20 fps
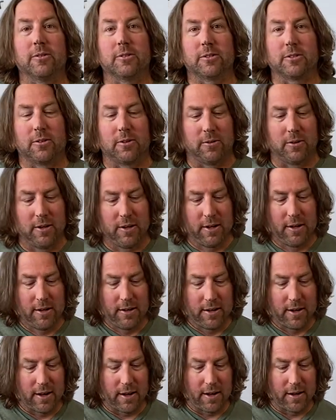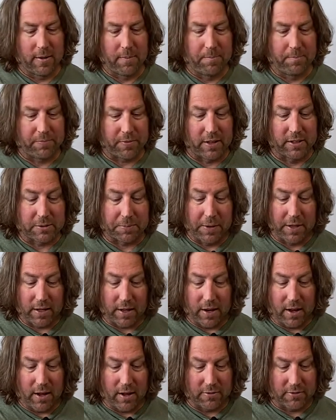So, and
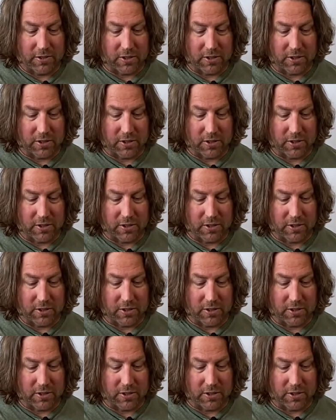speaking of,